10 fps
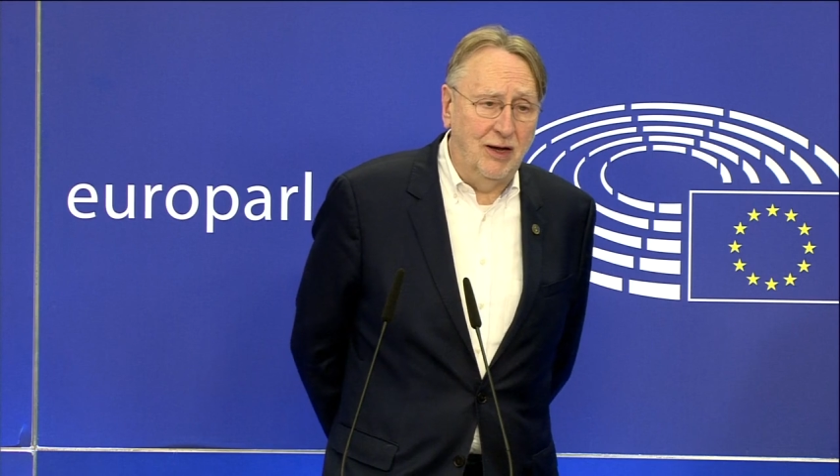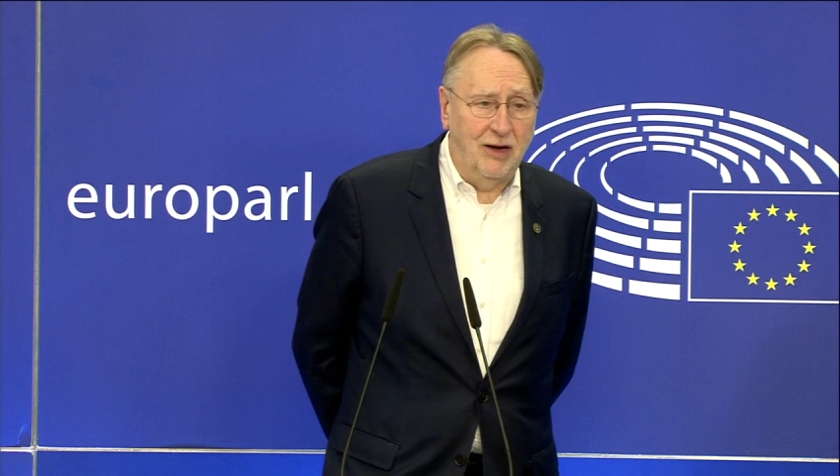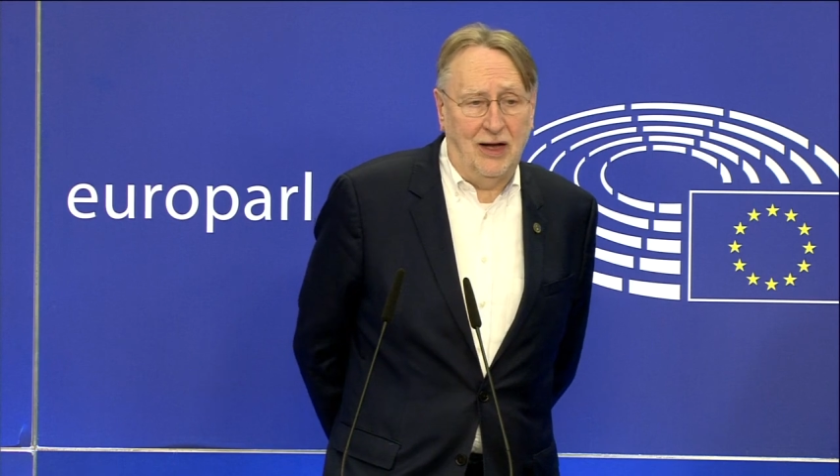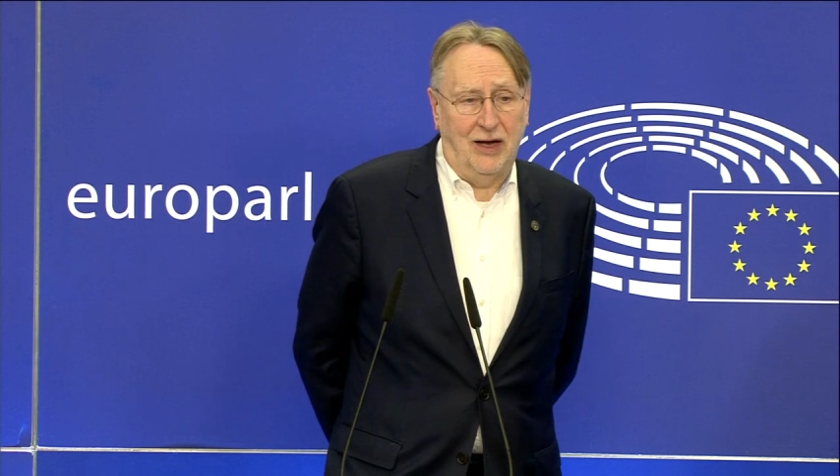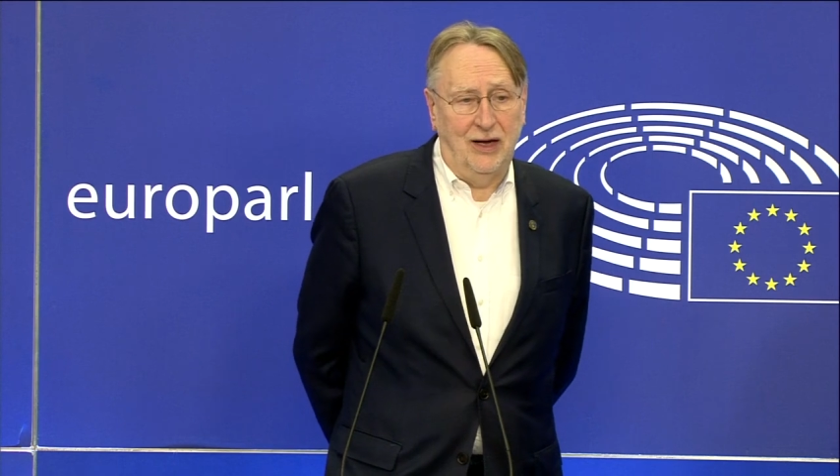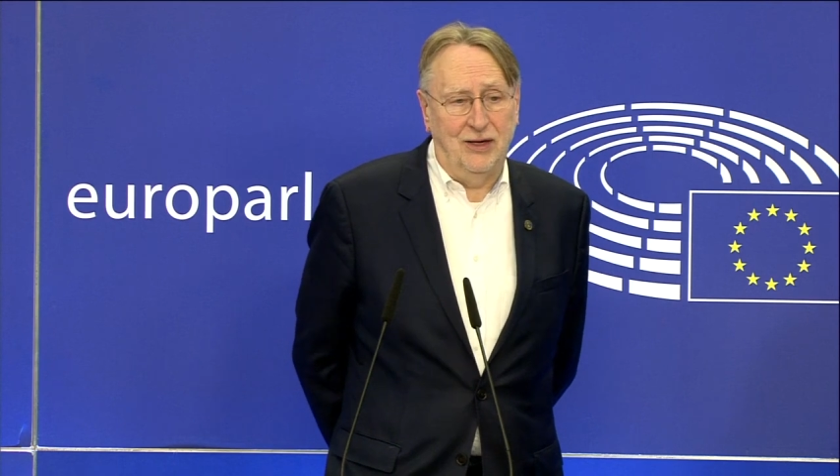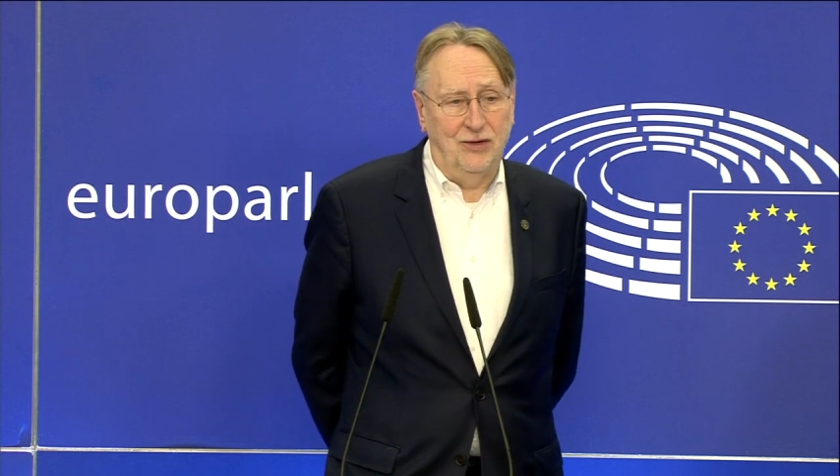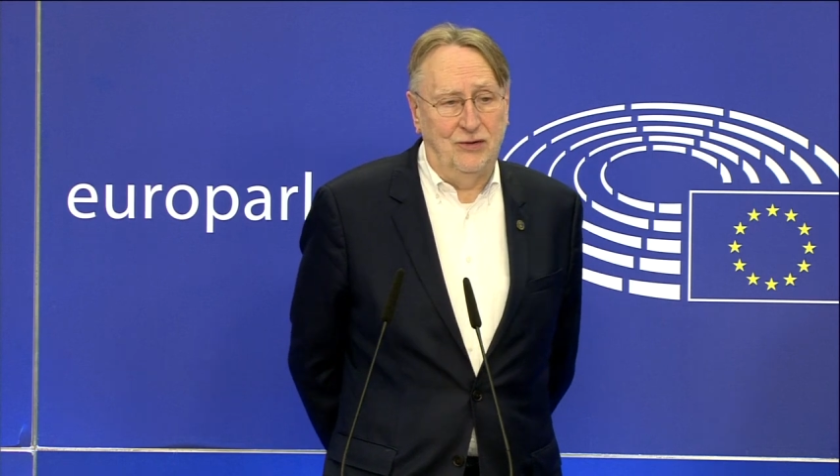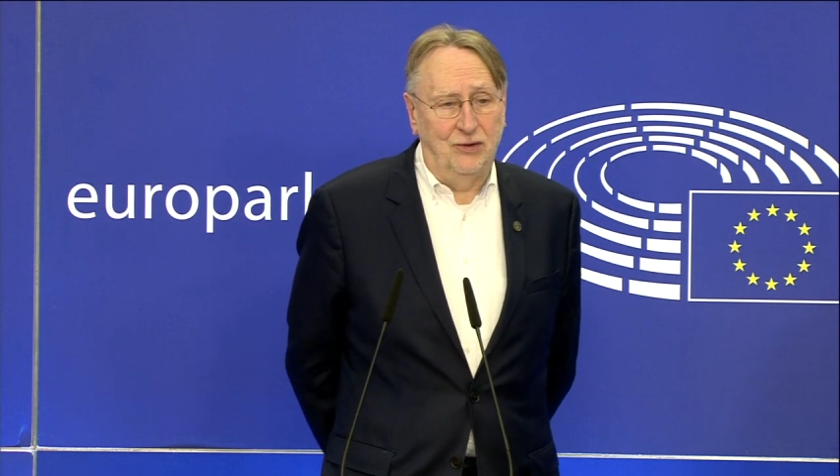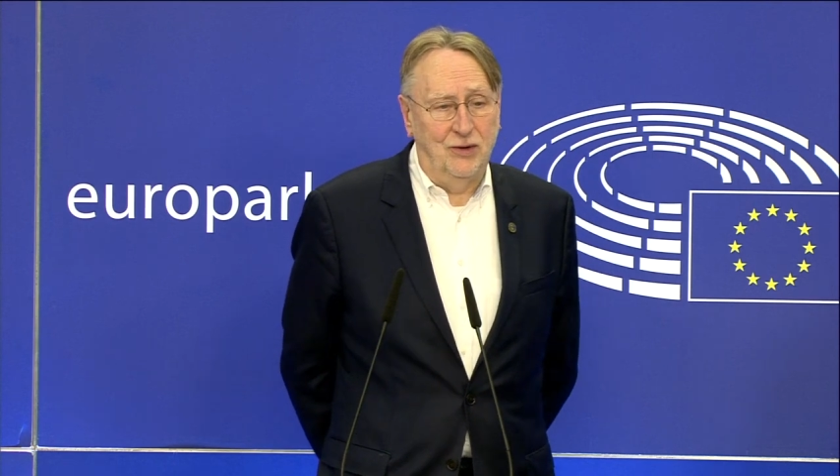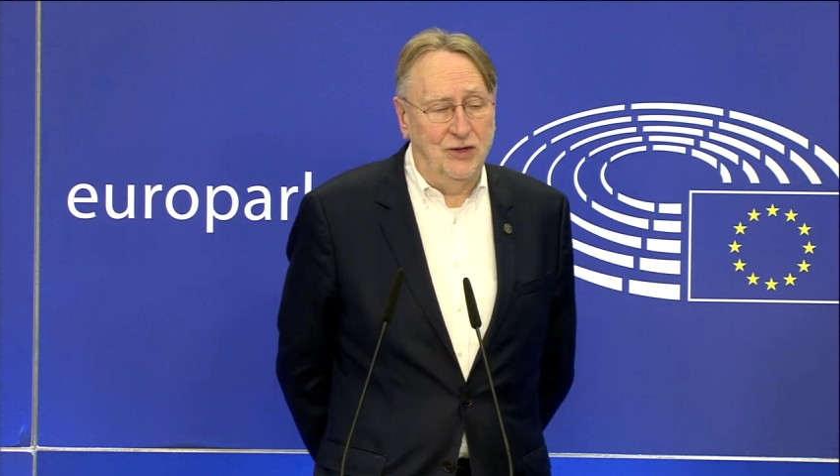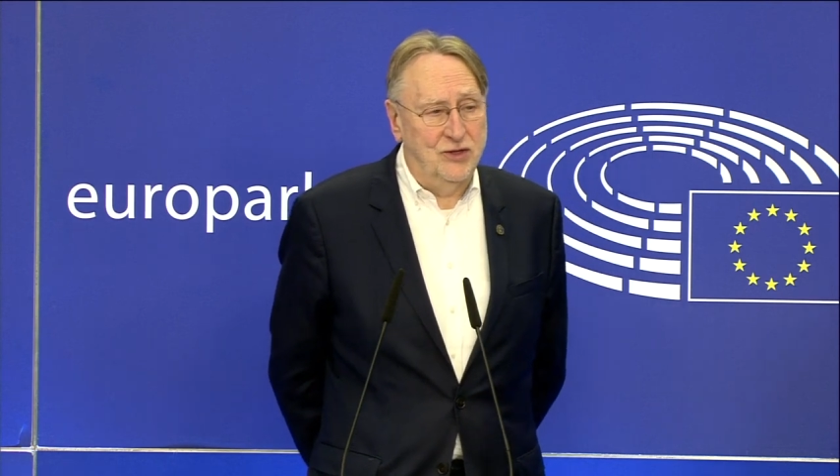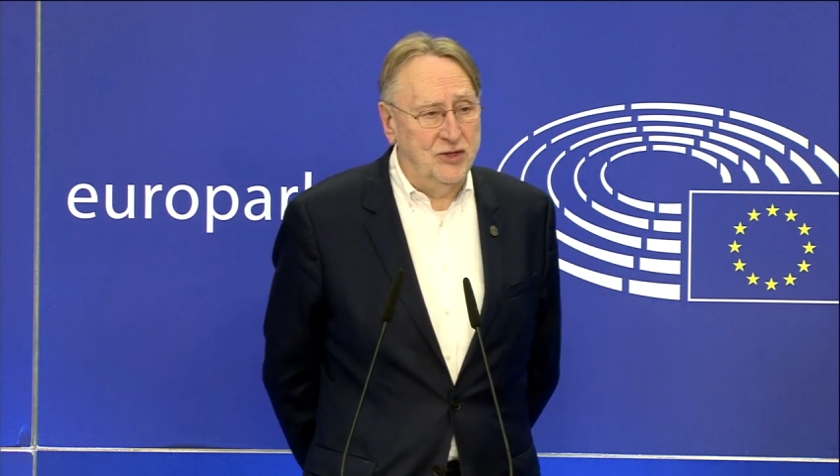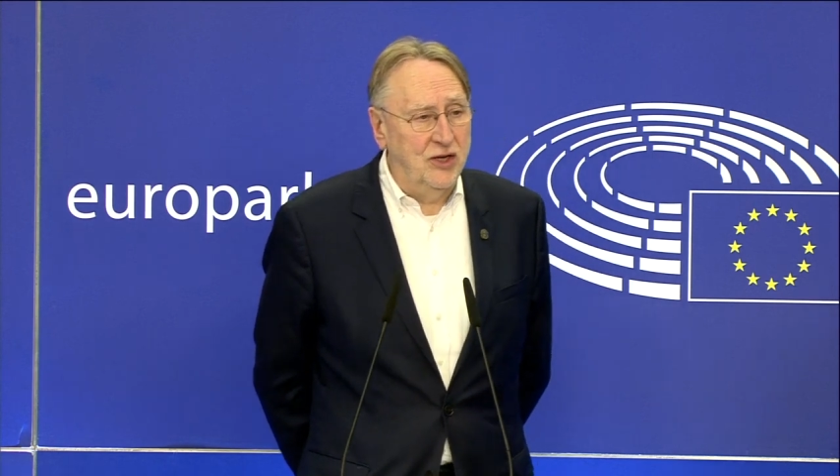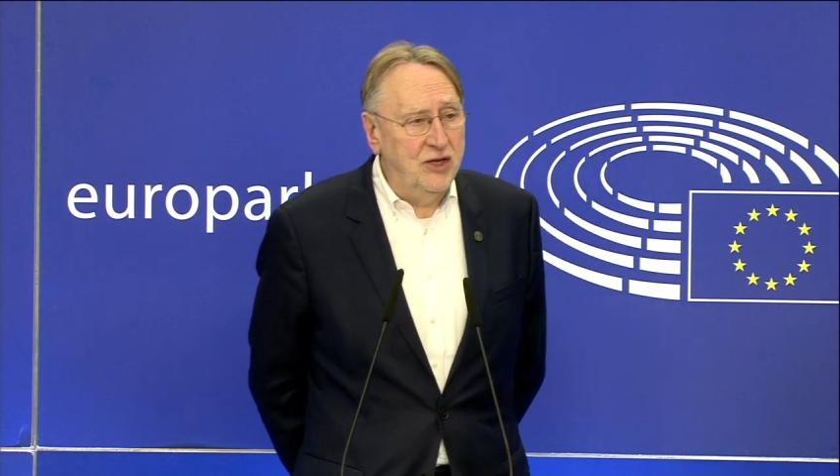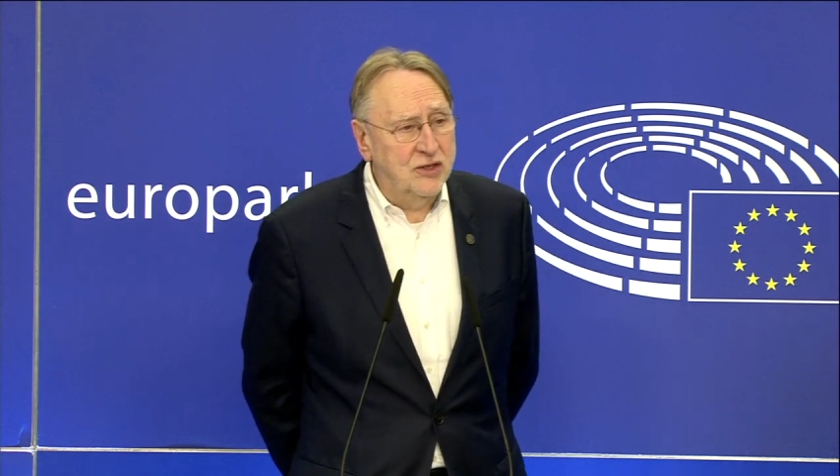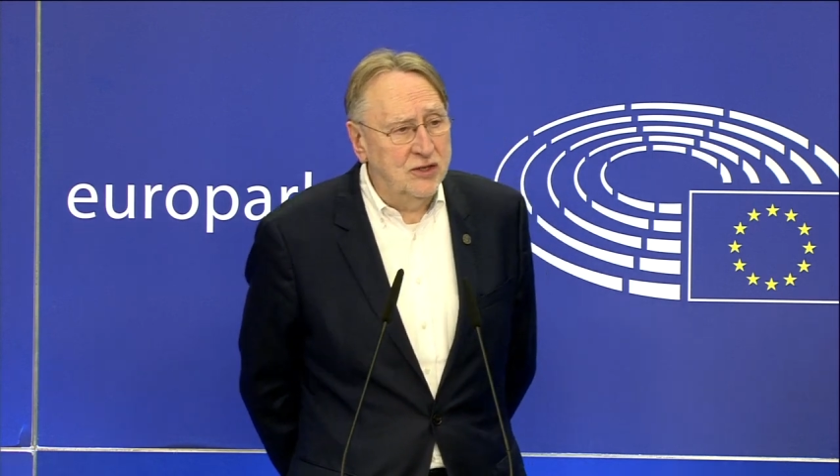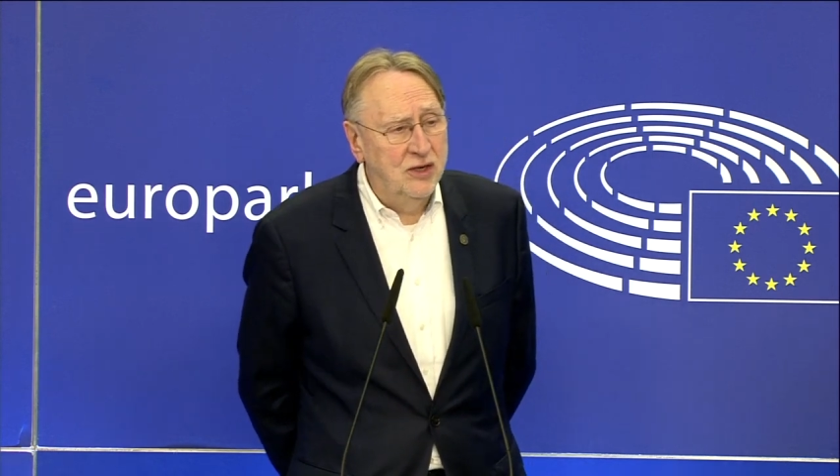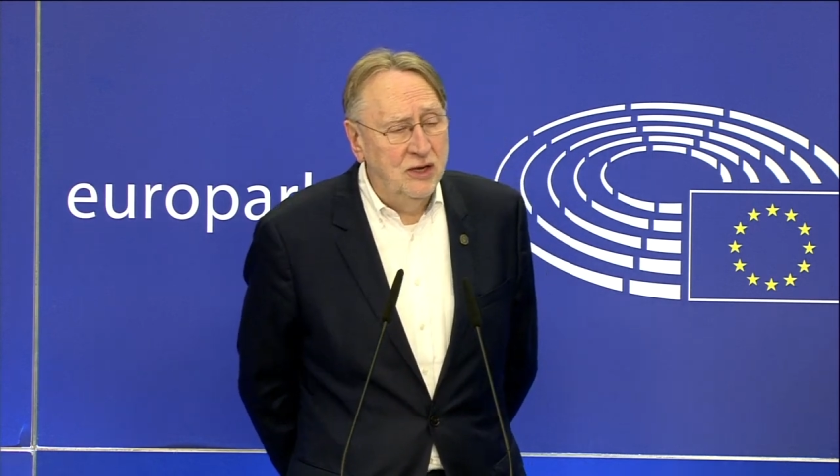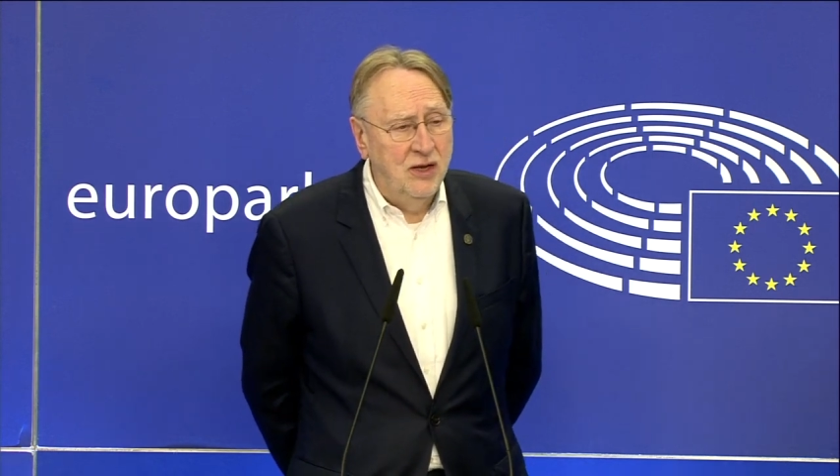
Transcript: ally, the United States,